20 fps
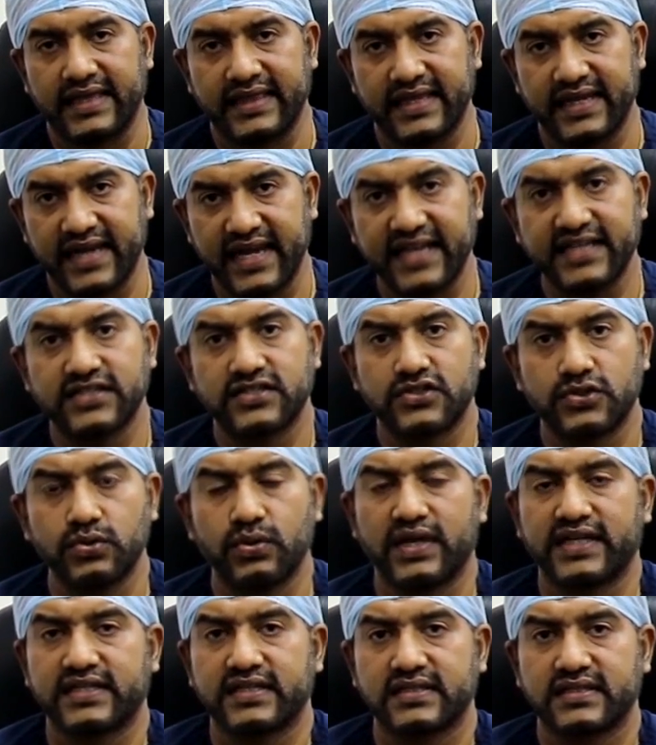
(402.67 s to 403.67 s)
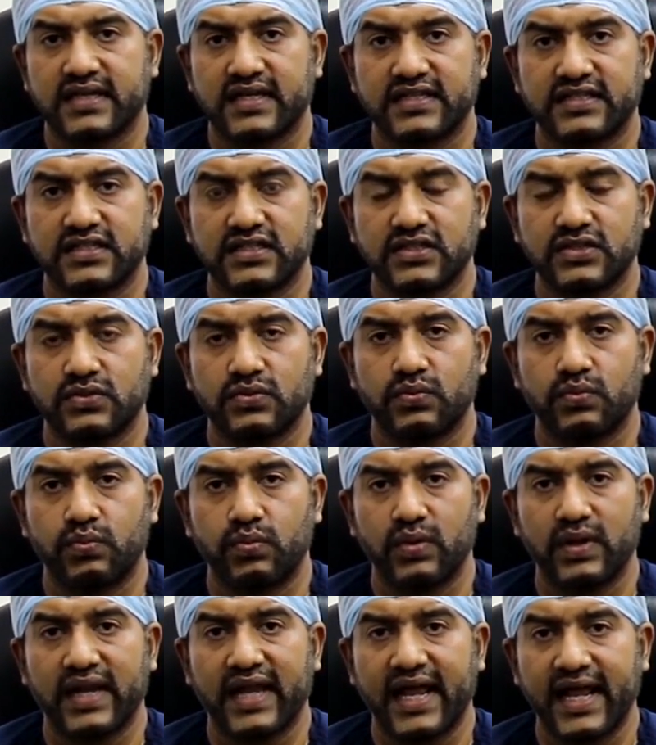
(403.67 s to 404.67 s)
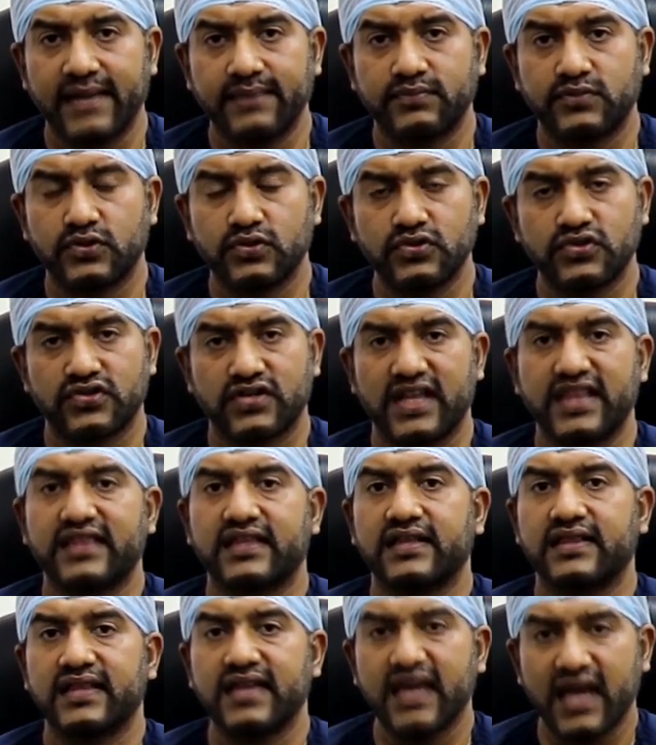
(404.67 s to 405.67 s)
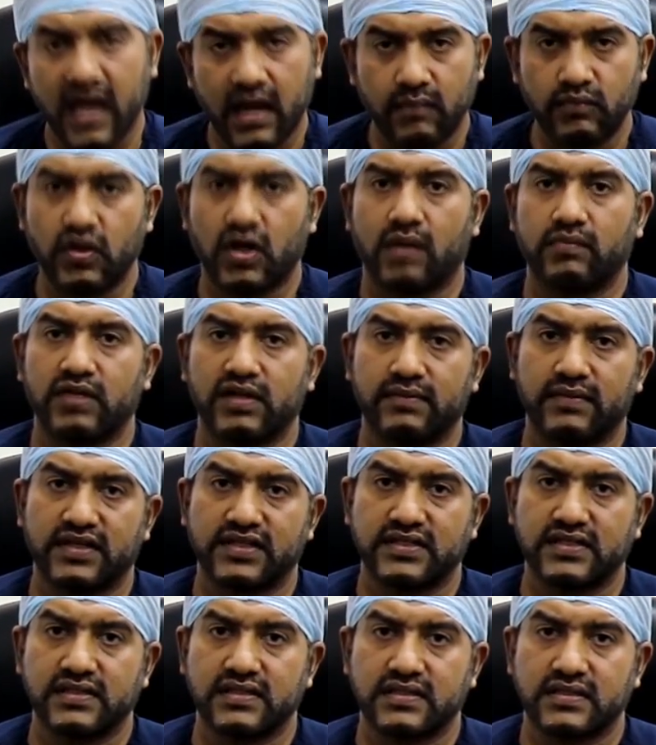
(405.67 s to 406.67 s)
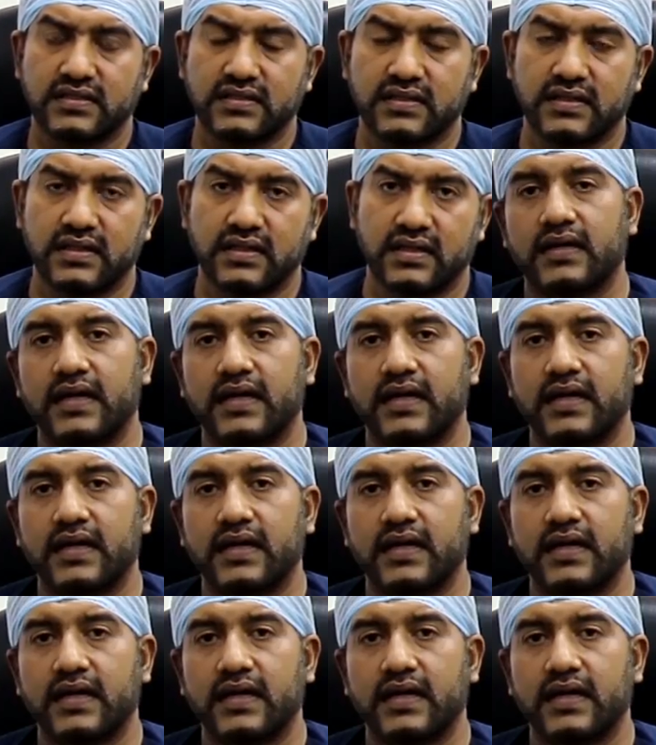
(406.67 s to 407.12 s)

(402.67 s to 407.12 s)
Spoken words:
The next two exercises will help to strengthen the abdominal muscles.